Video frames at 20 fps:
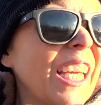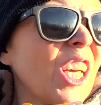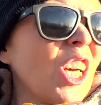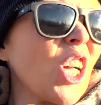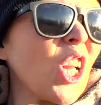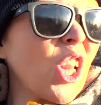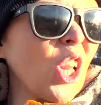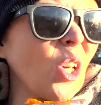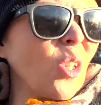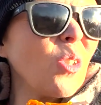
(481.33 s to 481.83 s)

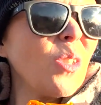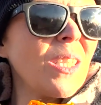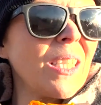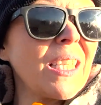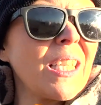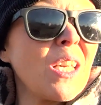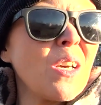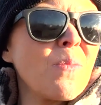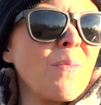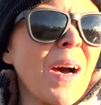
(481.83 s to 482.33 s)
close
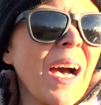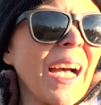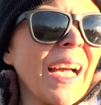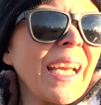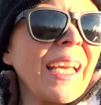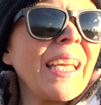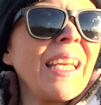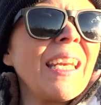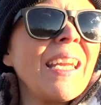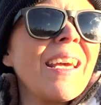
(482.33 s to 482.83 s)
to
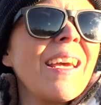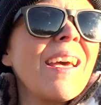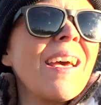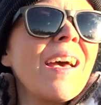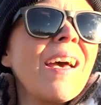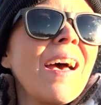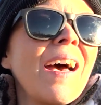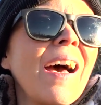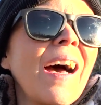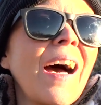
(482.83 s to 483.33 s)
mine,
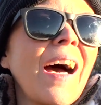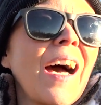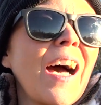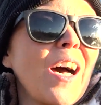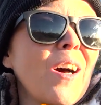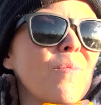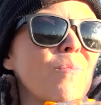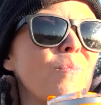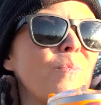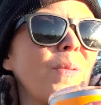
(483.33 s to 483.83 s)

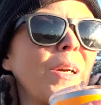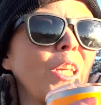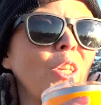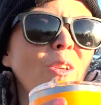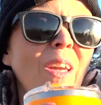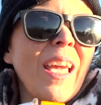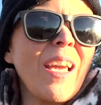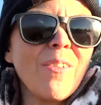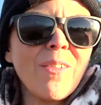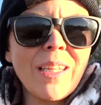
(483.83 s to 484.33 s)
but you
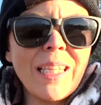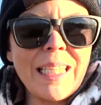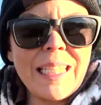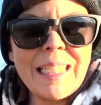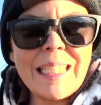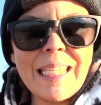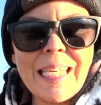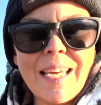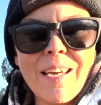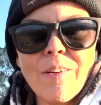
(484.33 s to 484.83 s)
can't really
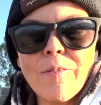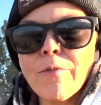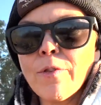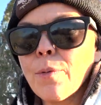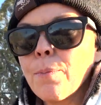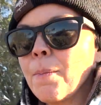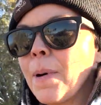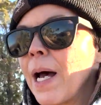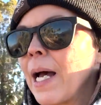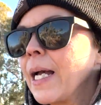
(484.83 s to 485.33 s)
see it
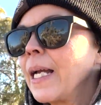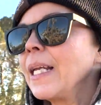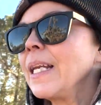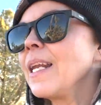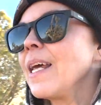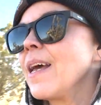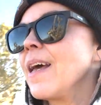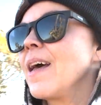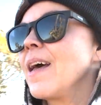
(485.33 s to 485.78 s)
from mine.